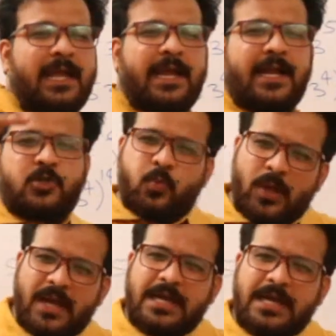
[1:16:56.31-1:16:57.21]
It's
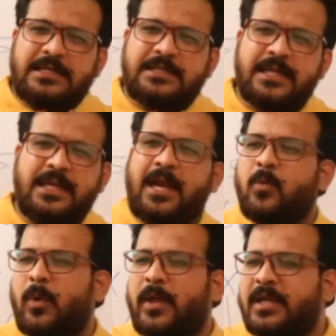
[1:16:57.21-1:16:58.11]
very interesting
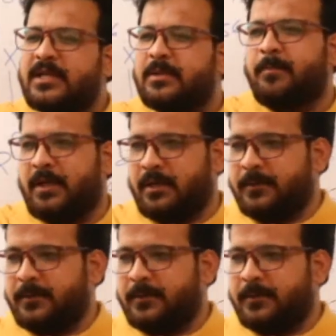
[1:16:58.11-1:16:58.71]
and very simple.